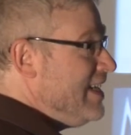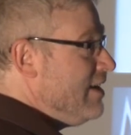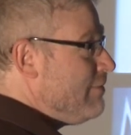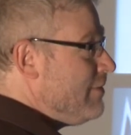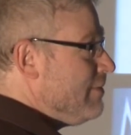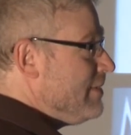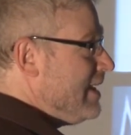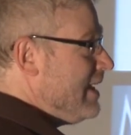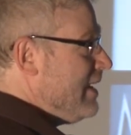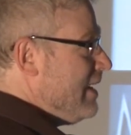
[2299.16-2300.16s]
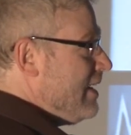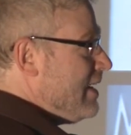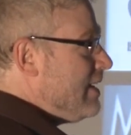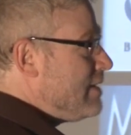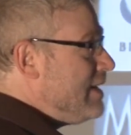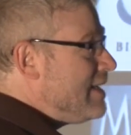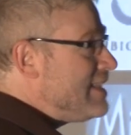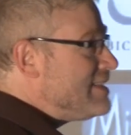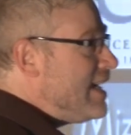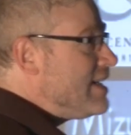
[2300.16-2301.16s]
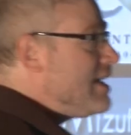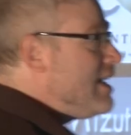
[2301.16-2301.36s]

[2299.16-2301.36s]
here from the that are